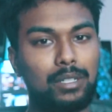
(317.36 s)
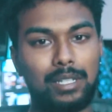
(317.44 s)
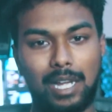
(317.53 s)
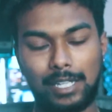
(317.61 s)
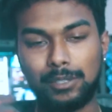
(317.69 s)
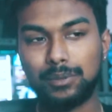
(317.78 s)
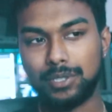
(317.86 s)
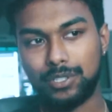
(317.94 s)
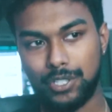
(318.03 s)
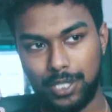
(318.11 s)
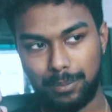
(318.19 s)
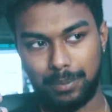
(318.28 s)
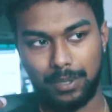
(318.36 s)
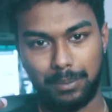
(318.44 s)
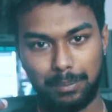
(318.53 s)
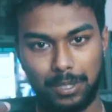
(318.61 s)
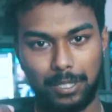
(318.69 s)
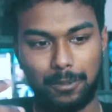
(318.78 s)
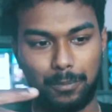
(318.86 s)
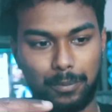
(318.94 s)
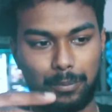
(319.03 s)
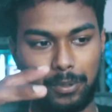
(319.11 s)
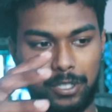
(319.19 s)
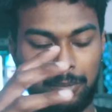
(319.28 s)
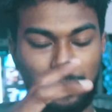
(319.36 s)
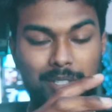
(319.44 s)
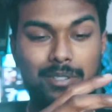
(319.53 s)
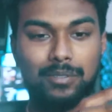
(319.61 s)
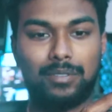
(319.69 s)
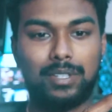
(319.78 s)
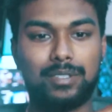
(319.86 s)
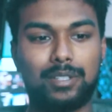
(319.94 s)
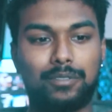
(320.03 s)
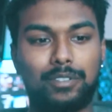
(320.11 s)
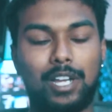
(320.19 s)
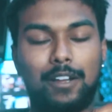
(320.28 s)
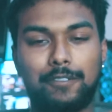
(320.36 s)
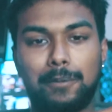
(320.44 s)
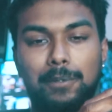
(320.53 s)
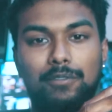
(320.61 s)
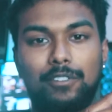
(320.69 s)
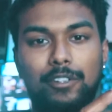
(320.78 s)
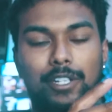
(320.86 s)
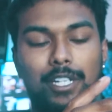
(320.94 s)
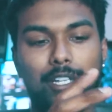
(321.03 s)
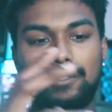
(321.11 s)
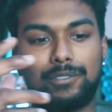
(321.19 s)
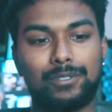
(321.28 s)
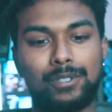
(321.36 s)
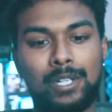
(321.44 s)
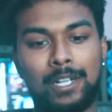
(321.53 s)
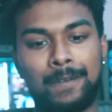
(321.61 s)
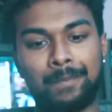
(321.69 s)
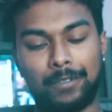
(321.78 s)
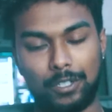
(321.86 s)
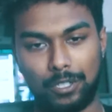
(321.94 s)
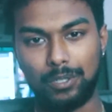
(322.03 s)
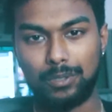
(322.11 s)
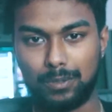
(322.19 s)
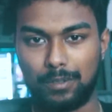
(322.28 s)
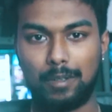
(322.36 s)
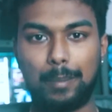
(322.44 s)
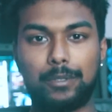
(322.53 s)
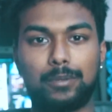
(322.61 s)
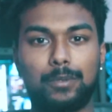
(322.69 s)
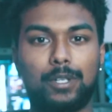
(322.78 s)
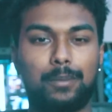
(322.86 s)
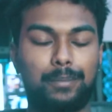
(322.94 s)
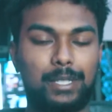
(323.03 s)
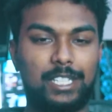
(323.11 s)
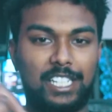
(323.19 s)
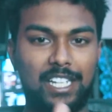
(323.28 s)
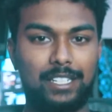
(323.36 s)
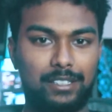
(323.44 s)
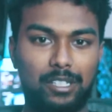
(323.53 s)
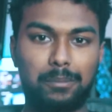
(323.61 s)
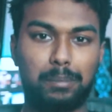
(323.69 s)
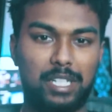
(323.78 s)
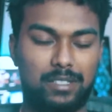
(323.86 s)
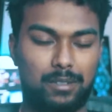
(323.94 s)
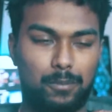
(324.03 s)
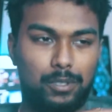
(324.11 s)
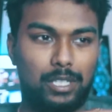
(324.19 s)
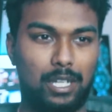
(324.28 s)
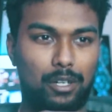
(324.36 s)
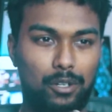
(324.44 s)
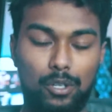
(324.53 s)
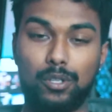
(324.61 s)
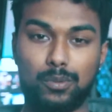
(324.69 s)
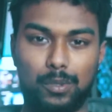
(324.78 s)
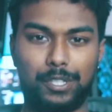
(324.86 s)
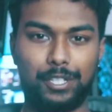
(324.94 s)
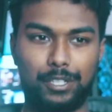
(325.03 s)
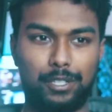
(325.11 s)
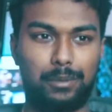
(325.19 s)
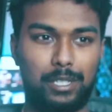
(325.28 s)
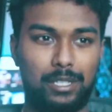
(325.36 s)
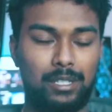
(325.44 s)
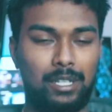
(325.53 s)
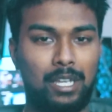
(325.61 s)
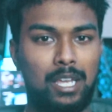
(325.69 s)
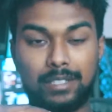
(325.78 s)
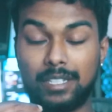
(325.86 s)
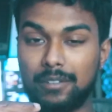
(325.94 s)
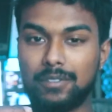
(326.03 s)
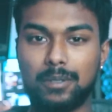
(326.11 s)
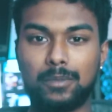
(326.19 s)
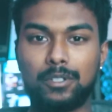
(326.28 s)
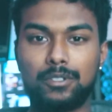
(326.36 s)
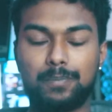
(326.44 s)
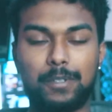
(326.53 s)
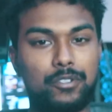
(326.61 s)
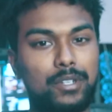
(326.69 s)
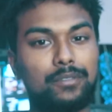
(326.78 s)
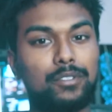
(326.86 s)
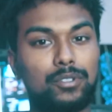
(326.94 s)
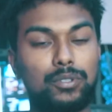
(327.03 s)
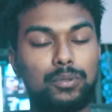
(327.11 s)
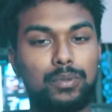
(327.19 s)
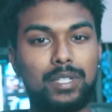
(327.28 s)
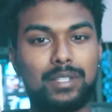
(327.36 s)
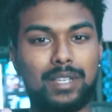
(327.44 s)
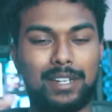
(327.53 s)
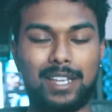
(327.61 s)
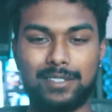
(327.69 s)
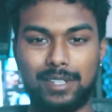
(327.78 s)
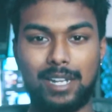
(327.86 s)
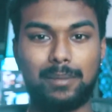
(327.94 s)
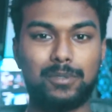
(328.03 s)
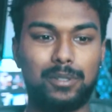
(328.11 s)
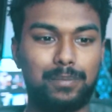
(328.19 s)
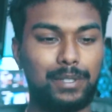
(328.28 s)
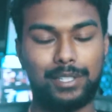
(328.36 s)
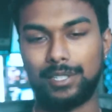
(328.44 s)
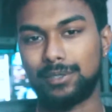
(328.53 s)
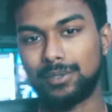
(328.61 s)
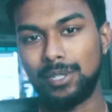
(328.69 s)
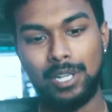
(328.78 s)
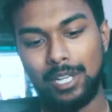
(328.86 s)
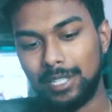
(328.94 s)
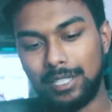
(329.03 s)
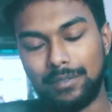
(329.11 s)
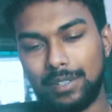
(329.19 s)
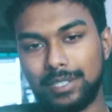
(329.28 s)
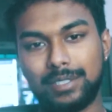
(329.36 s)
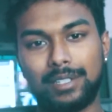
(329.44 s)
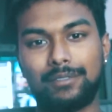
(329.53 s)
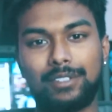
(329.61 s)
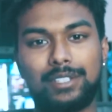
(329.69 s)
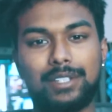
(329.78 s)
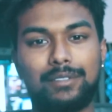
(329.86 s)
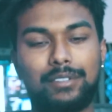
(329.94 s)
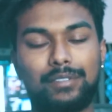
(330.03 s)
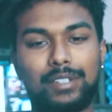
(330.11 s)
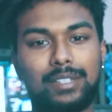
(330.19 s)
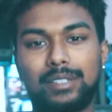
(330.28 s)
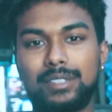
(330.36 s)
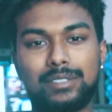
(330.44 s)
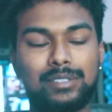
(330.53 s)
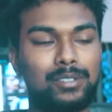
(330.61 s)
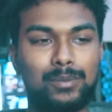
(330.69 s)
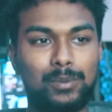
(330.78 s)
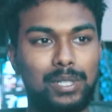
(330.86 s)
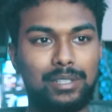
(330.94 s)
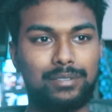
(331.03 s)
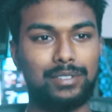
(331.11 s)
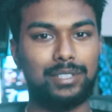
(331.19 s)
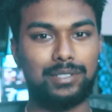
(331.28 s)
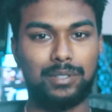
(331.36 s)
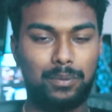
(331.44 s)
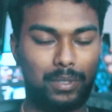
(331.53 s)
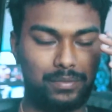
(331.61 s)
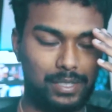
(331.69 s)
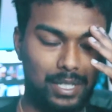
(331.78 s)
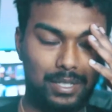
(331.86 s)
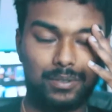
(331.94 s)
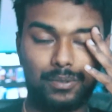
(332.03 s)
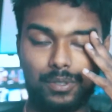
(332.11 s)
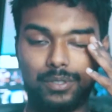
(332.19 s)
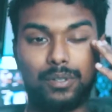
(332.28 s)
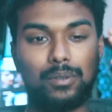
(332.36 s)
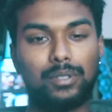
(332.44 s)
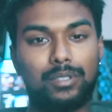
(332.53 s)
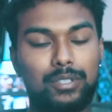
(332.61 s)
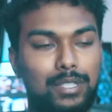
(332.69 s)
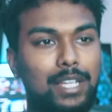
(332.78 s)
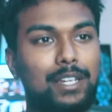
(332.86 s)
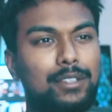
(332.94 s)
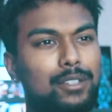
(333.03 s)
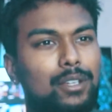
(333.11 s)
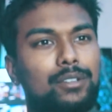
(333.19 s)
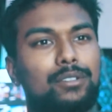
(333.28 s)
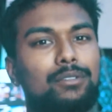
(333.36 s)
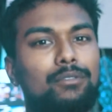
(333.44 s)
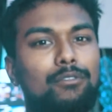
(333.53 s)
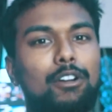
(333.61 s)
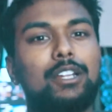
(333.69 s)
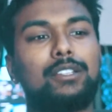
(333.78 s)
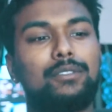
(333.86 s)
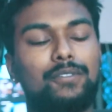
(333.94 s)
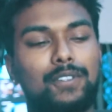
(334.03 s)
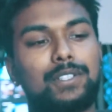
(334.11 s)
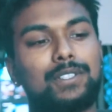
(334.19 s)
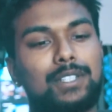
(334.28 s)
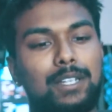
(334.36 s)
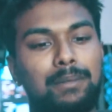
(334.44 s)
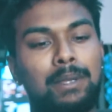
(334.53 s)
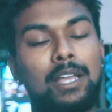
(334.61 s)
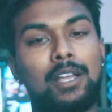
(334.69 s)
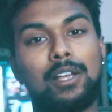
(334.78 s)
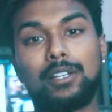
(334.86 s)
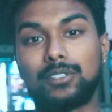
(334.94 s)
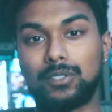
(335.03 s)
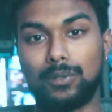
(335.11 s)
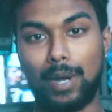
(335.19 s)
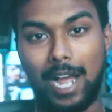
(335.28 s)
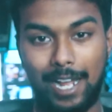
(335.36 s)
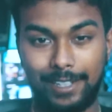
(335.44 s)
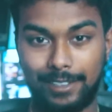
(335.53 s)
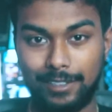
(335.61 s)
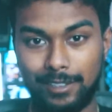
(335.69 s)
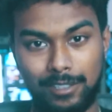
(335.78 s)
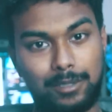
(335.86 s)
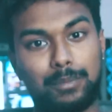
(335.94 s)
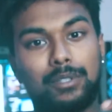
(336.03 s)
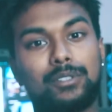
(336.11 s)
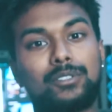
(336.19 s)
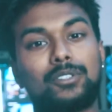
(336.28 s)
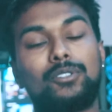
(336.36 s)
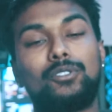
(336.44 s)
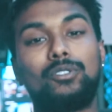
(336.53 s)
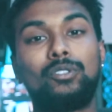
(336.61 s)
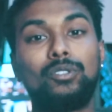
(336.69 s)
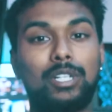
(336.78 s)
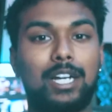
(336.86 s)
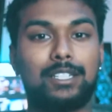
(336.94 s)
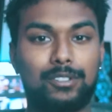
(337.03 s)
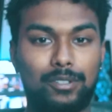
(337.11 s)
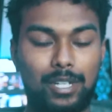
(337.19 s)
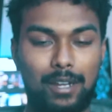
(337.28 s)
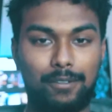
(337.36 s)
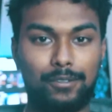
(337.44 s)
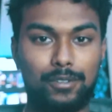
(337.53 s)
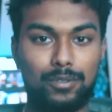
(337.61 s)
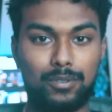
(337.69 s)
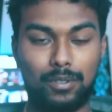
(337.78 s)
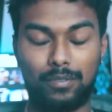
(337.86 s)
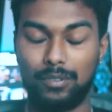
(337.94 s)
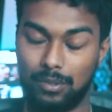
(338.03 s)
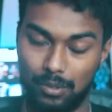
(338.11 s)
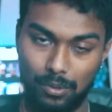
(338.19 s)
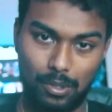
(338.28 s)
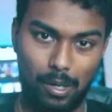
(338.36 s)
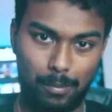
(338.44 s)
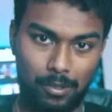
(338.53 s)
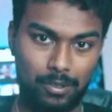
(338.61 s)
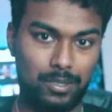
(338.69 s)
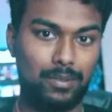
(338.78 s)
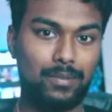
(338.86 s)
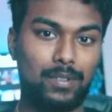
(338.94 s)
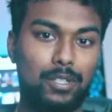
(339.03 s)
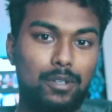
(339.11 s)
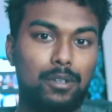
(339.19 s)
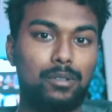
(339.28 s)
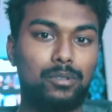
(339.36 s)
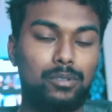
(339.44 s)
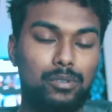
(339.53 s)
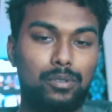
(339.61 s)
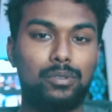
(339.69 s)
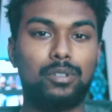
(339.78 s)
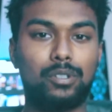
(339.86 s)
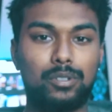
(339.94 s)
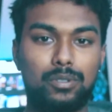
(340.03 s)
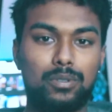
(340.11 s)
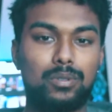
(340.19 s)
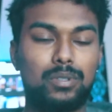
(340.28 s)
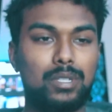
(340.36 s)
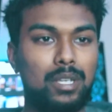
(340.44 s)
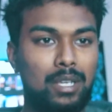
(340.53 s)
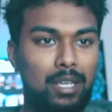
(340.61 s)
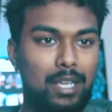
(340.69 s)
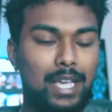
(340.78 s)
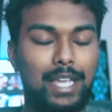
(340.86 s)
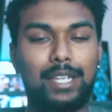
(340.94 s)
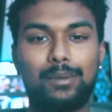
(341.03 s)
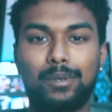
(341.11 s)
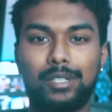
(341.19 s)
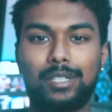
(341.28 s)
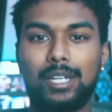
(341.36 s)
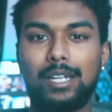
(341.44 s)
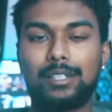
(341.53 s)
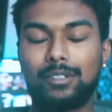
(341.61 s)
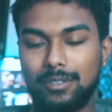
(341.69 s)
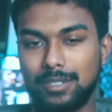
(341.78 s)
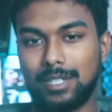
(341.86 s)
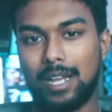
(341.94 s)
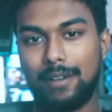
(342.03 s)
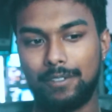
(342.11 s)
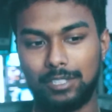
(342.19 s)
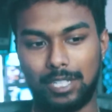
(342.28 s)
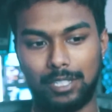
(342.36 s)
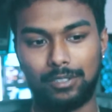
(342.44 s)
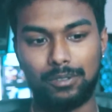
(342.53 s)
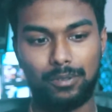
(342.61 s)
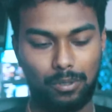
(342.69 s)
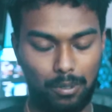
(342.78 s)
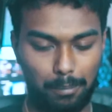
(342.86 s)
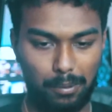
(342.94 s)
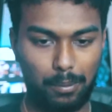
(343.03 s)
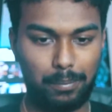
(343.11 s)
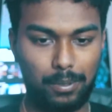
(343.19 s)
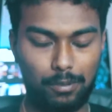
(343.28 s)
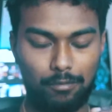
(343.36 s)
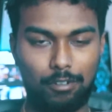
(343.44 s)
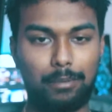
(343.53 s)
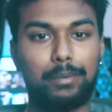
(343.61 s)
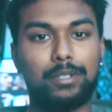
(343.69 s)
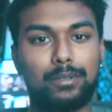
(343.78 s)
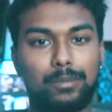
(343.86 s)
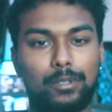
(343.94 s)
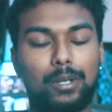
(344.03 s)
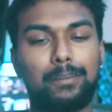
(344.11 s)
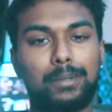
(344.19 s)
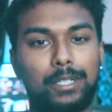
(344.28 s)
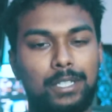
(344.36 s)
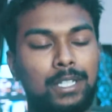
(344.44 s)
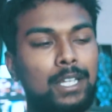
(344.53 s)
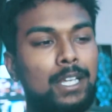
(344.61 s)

I know it's cheaper, but when you're messing with this stuff, you have to be very careful. Go to a reputable company, get it done by someone that knows what they're doing, instead of someone who's been trained for 2 weeks and has a laptop and a little device that reads everything. It's not worth it. It's not worth the hustle. It's not, just get it done right the first time. So I did this so you guys don't have to. So if you do come across this video, do not use anyone that doesn't have a dyno or a proper reputable company.